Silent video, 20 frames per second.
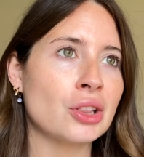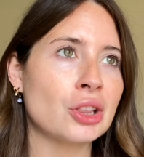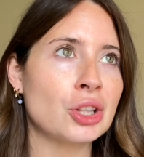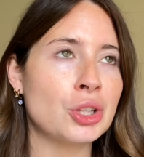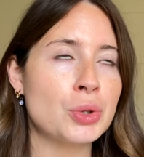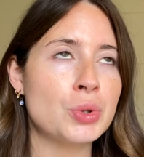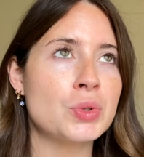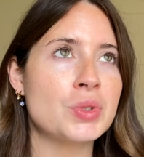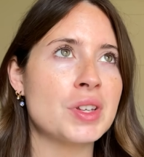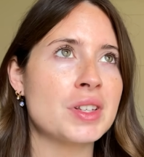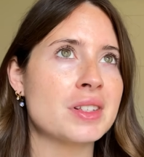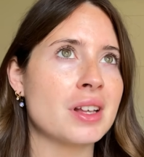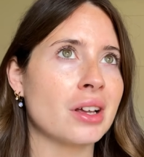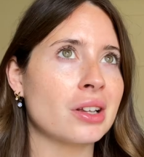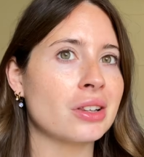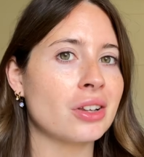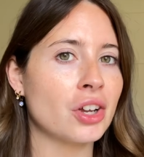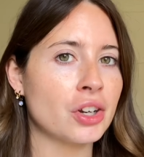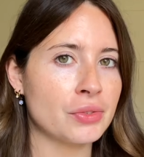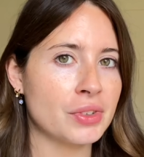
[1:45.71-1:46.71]
loses a
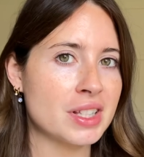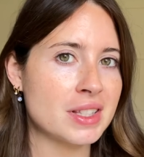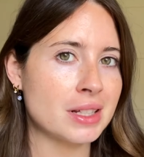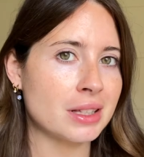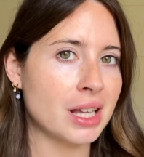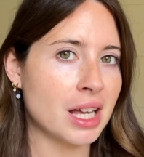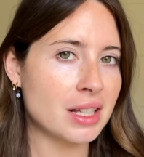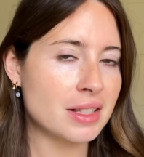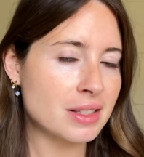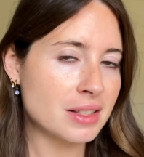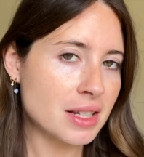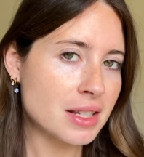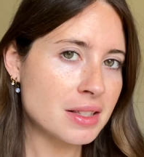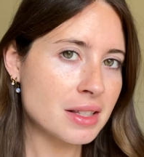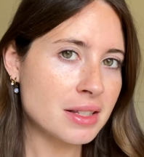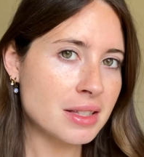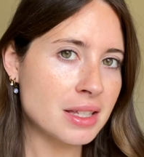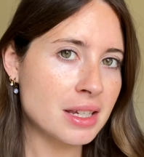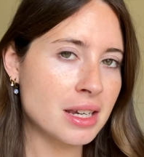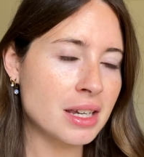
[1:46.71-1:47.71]
lot of its
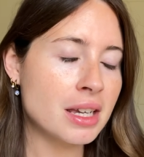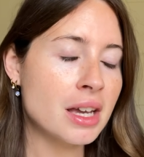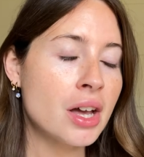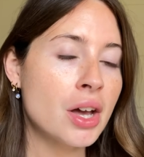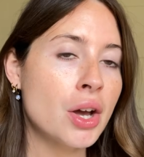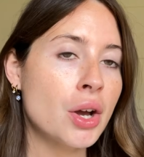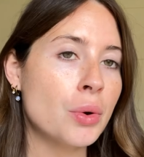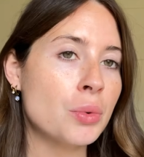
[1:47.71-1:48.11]
elasticity,